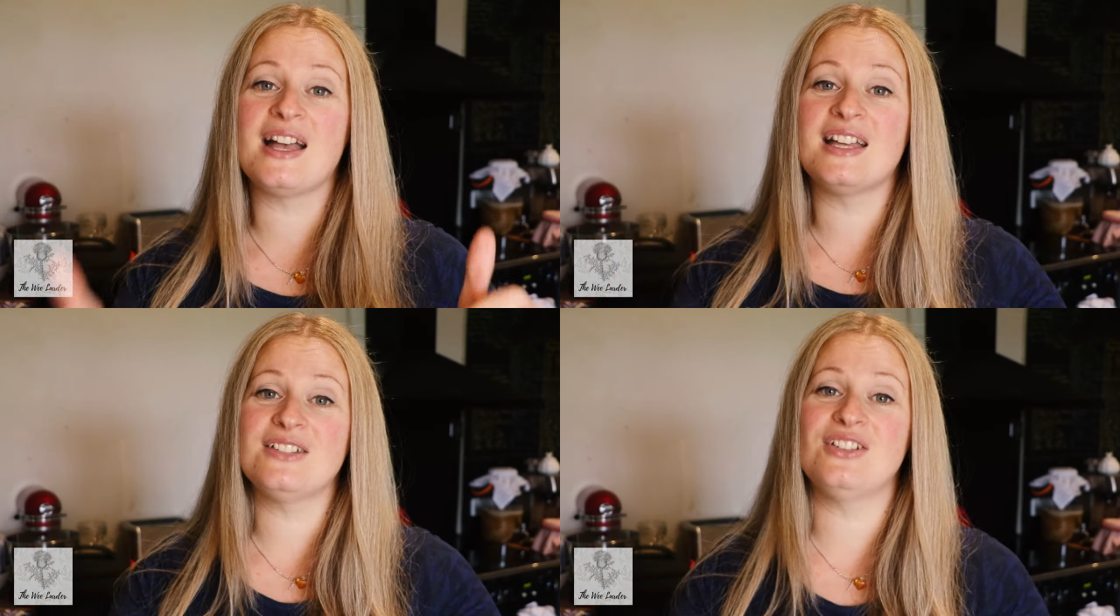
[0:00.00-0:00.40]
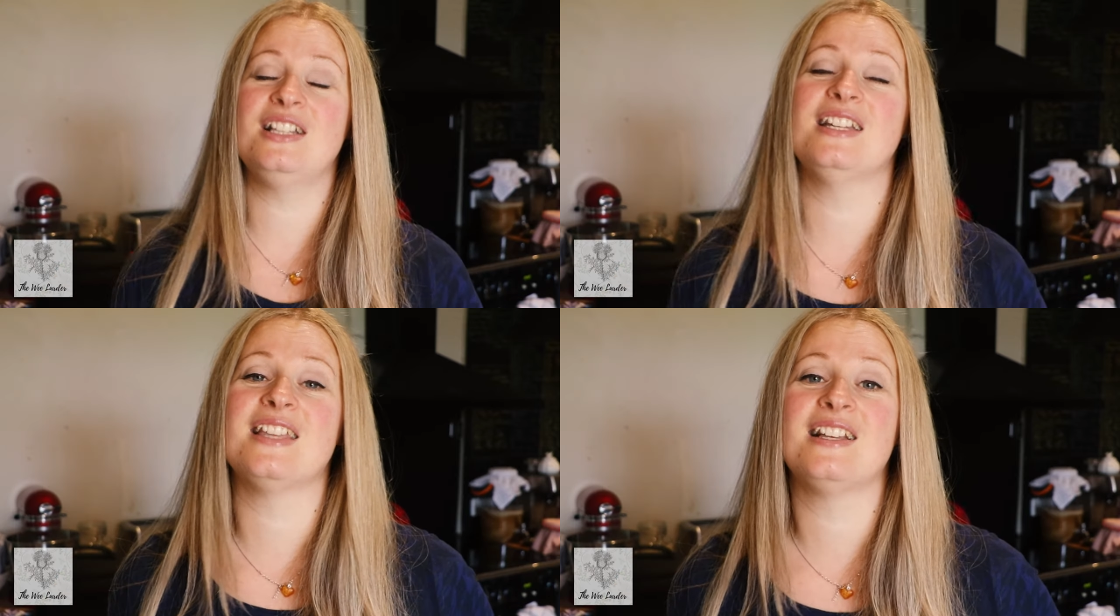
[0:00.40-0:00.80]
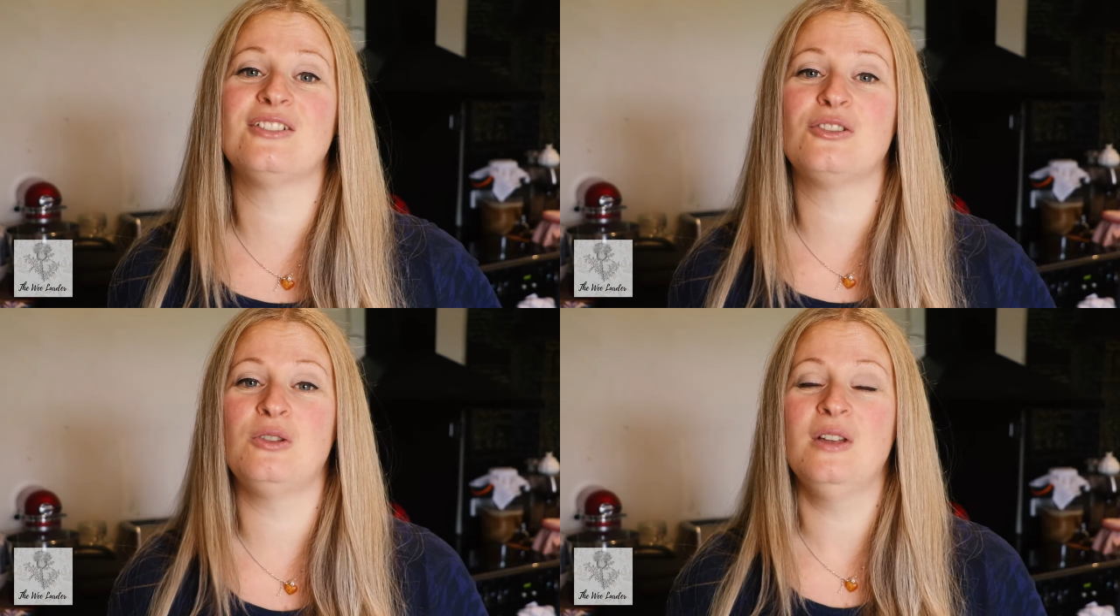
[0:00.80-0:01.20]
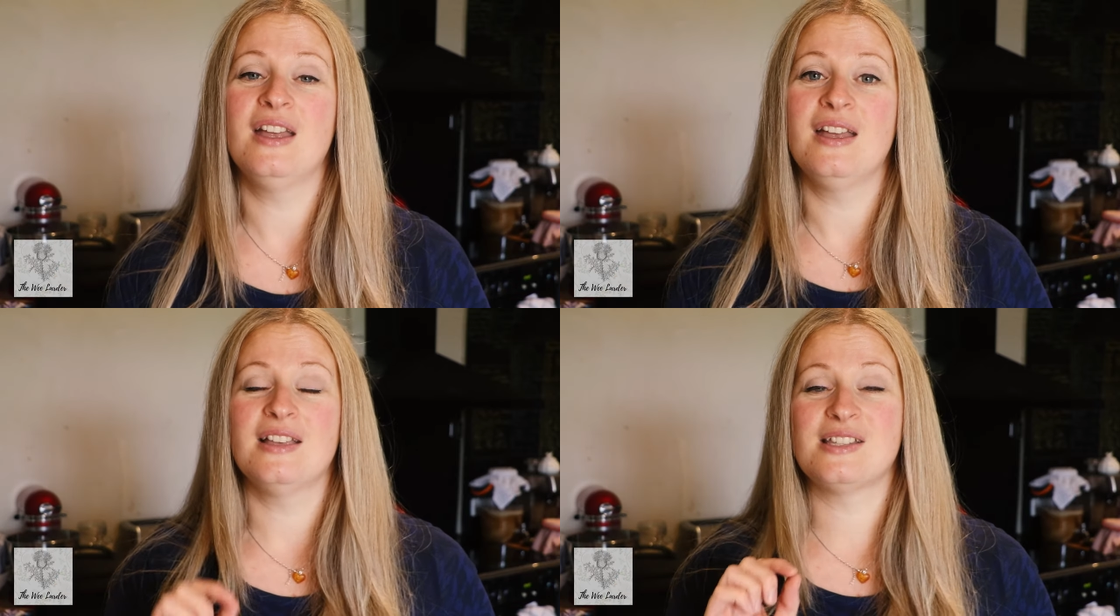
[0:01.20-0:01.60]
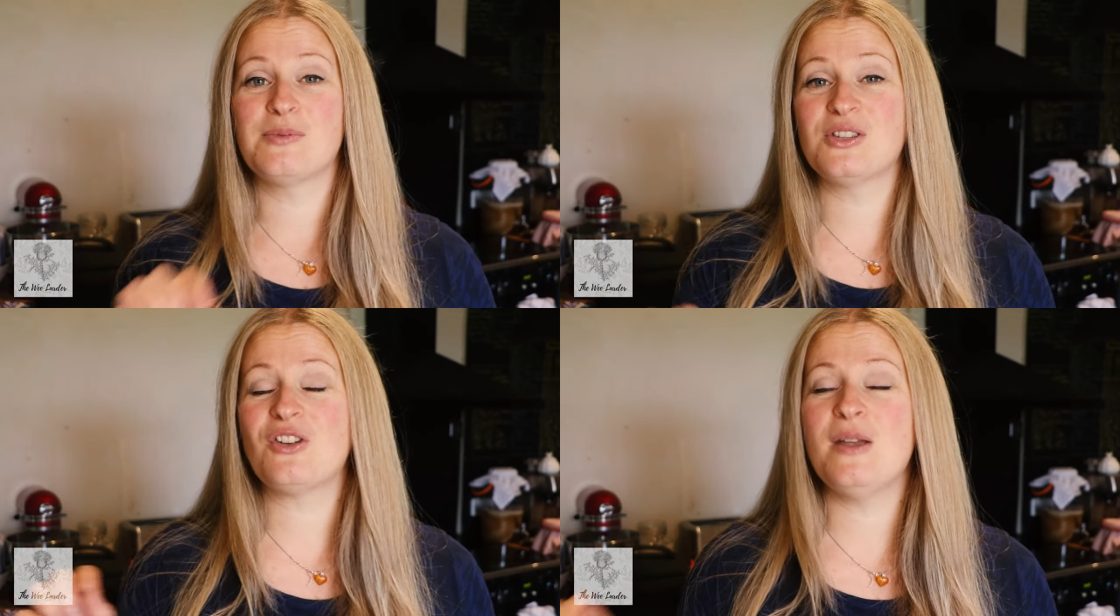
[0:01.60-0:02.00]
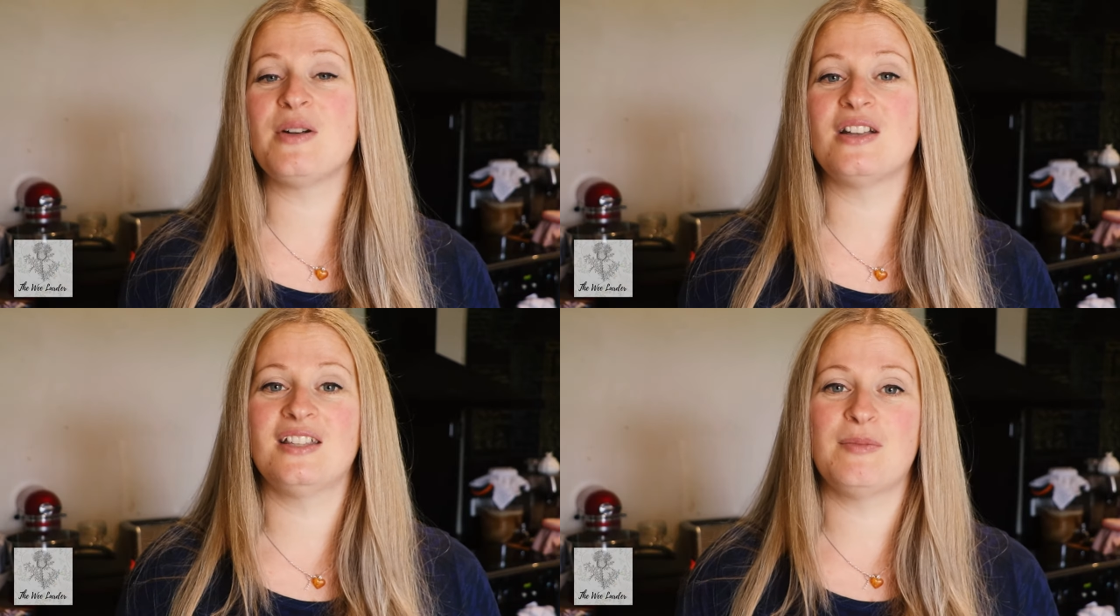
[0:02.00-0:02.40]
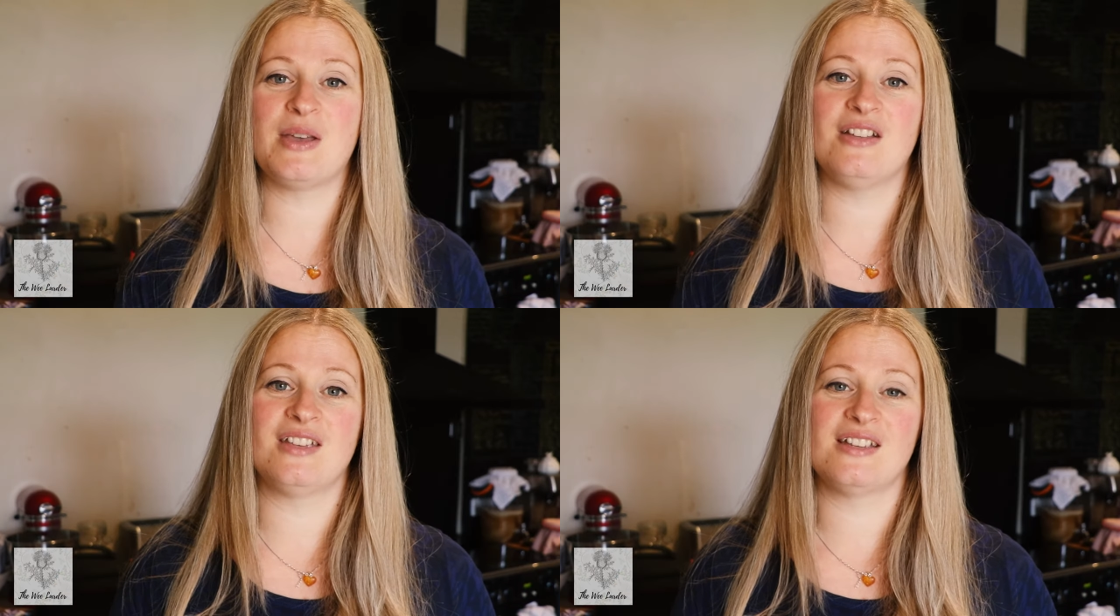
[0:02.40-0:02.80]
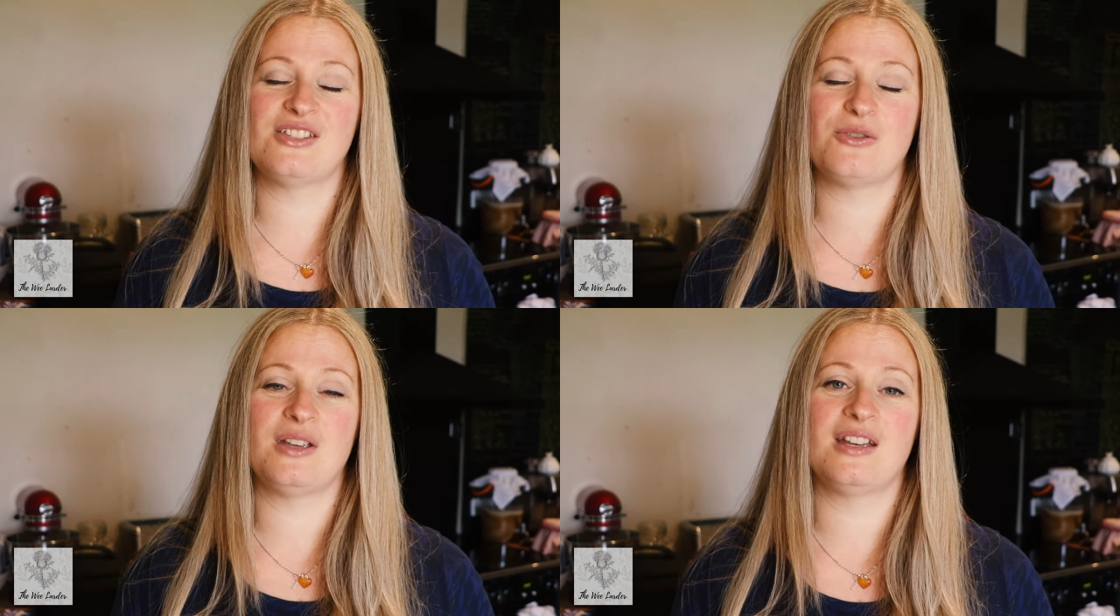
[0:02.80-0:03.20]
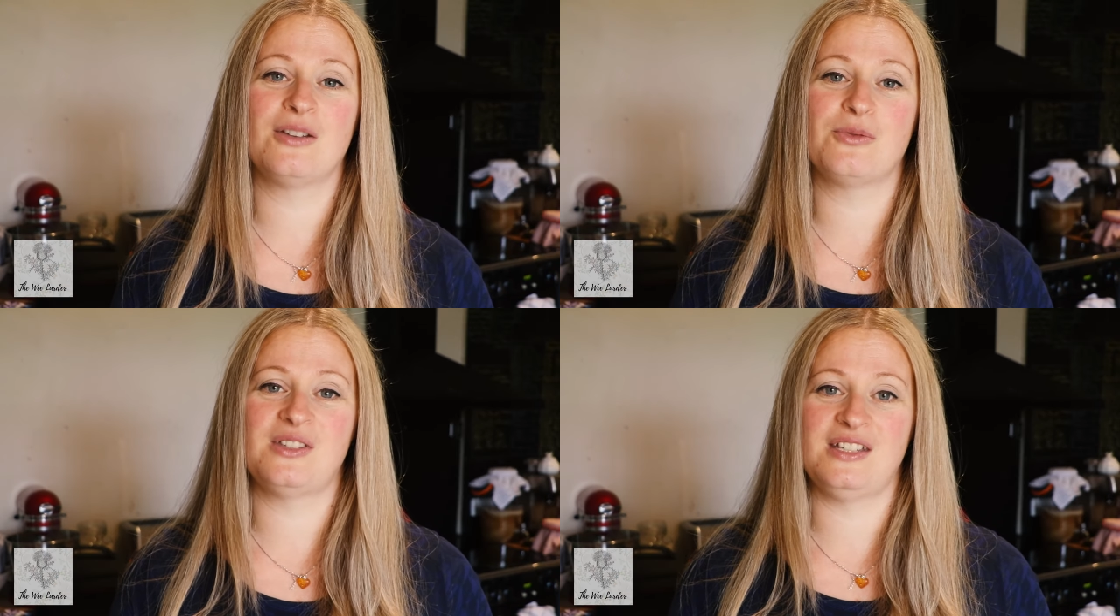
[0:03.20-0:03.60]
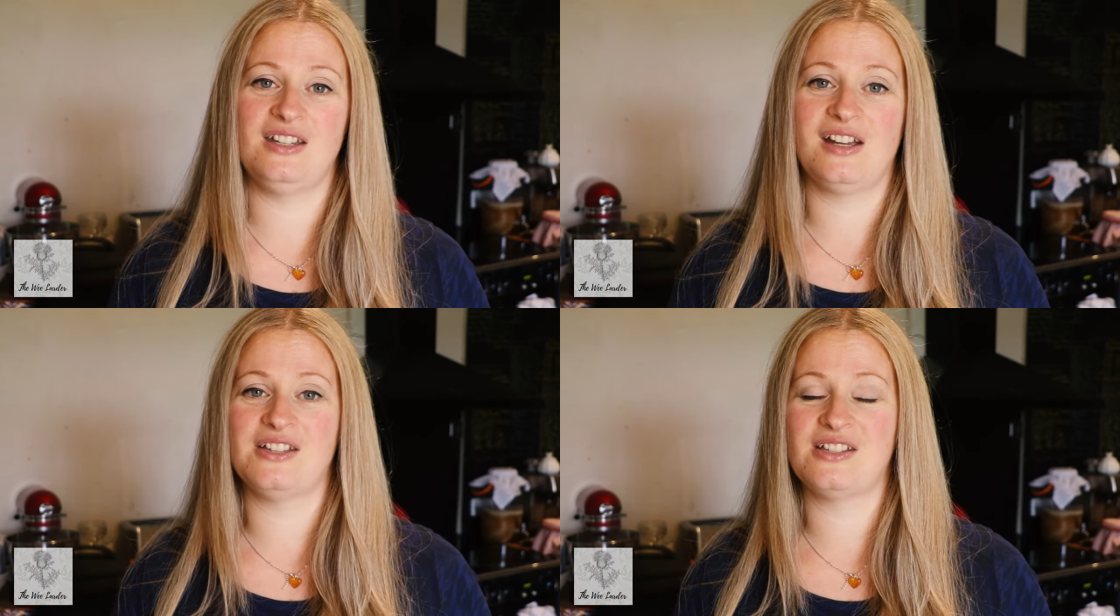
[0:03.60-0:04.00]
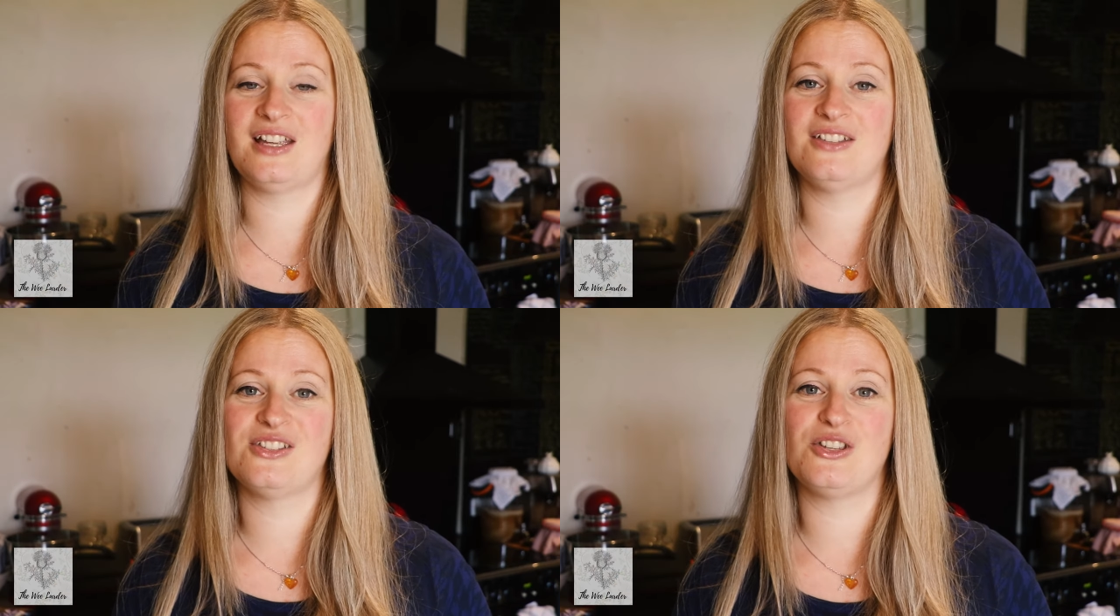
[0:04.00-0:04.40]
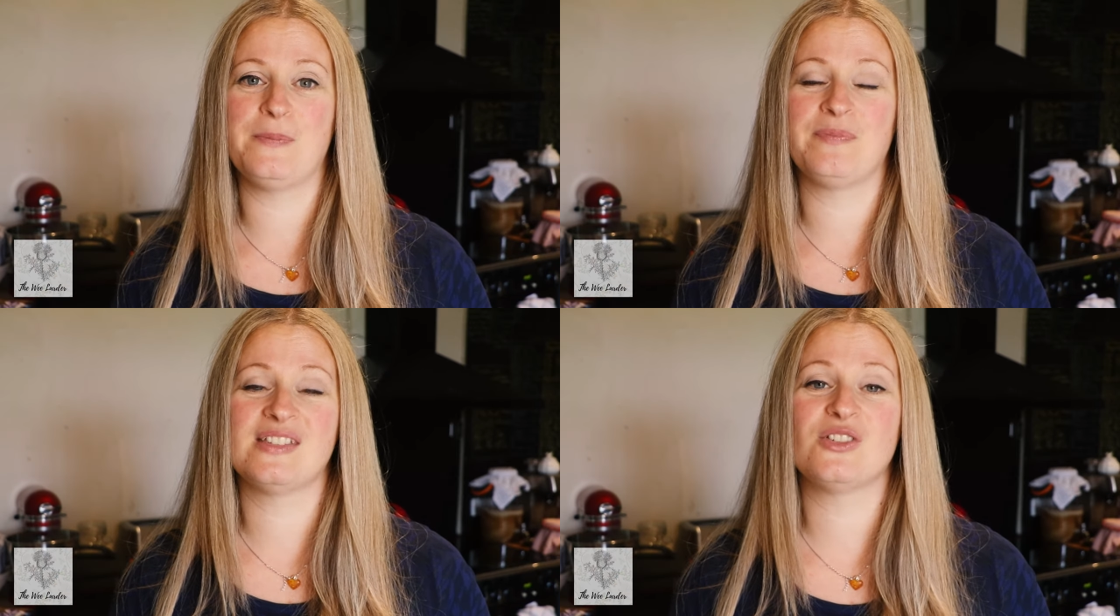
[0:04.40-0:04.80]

and if you click that little subscribe button and the bell next to it, I will see you guys again soon.